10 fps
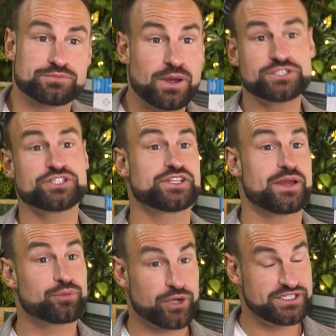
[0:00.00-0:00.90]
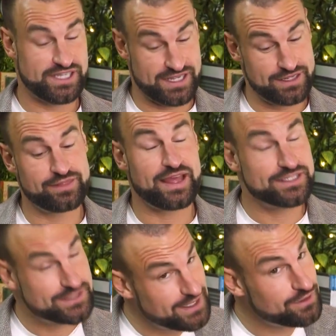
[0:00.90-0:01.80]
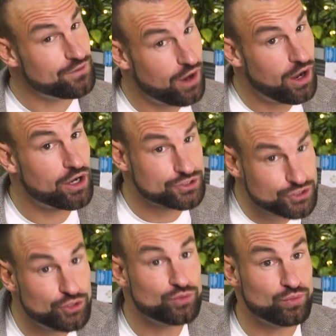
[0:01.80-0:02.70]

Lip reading: much as they're pretty, they still are tool